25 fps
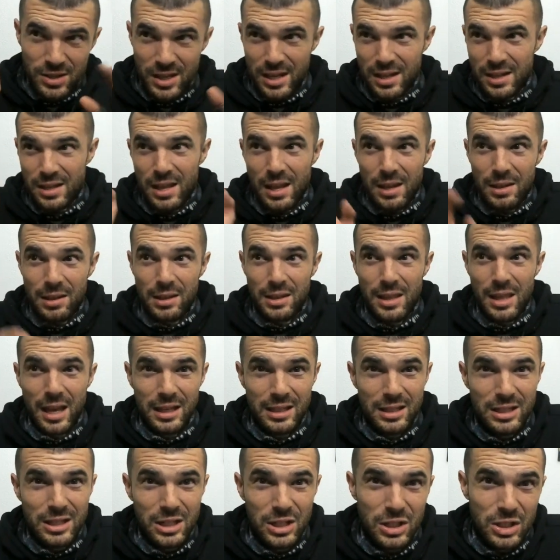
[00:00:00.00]
They, they,
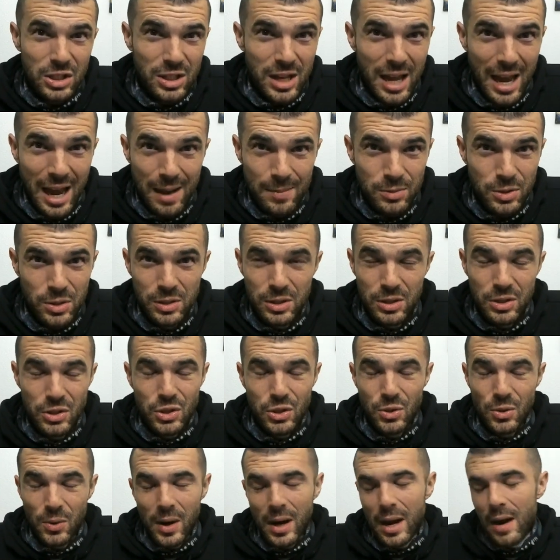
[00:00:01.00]
they just absolutely
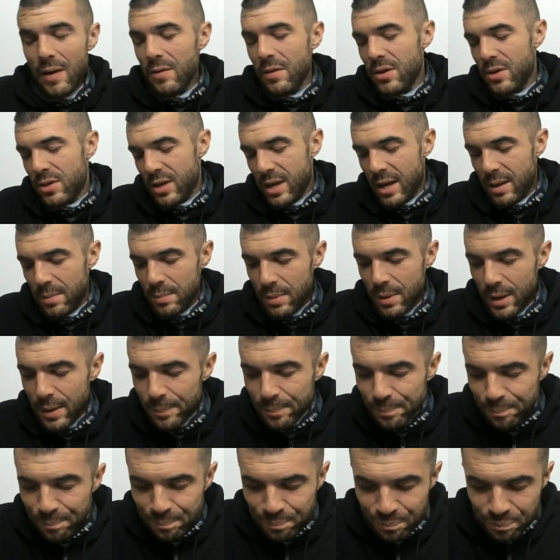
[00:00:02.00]
destroy everything,
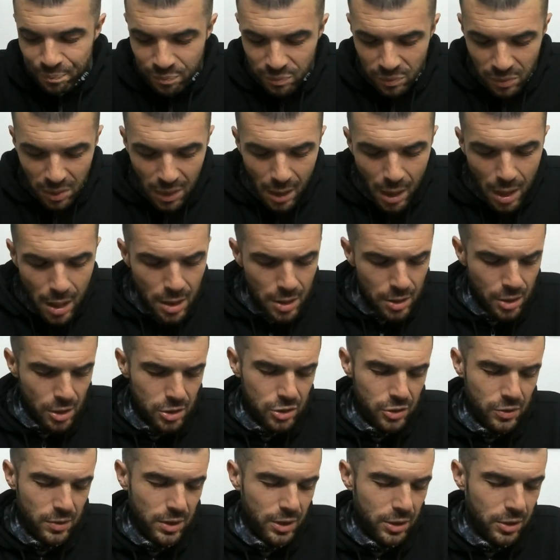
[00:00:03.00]
but. Those are